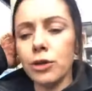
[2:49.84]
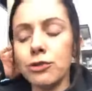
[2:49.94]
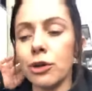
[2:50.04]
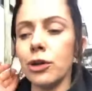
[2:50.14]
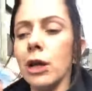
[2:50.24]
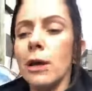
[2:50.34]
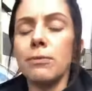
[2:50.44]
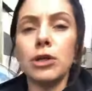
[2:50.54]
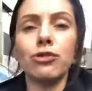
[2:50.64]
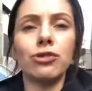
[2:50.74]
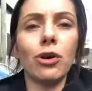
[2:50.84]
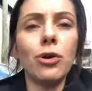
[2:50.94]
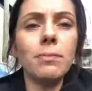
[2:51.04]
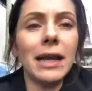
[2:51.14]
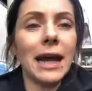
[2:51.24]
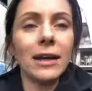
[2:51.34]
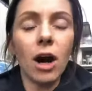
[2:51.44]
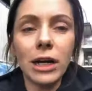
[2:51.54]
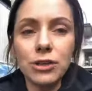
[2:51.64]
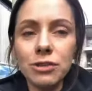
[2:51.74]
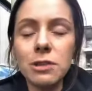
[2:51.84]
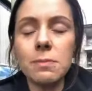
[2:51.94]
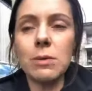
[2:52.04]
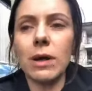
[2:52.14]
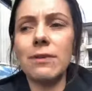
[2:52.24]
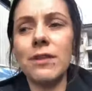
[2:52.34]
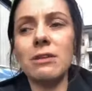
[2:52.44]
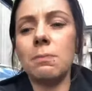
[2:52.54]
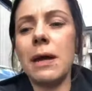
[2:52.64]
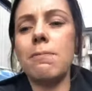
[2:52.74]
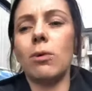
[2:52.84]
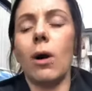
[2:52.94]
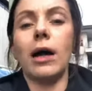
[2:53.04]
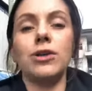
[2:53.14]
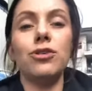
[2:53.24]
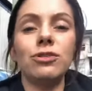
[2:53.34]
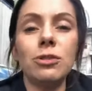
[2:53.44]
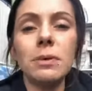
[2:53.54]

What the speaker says: So there are so many, and I used to be one of these people. You